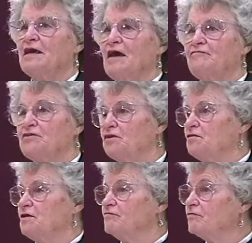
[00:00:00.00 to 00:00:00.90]

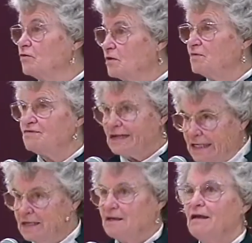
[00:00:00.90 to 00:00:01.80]
cafeteria floor was
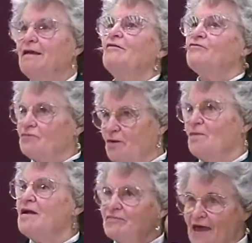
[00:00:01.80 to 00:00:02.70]
clean.
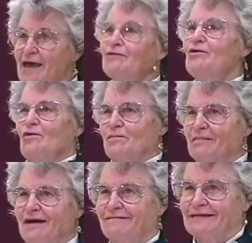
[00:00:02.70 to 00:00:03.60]
So thank you,
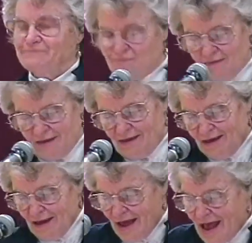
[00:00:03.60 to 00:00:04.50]
Margaret.
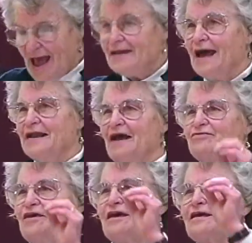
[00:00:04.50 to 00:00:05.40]
And I
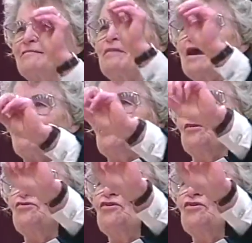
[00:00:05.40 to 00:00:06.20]
think, Margaret, you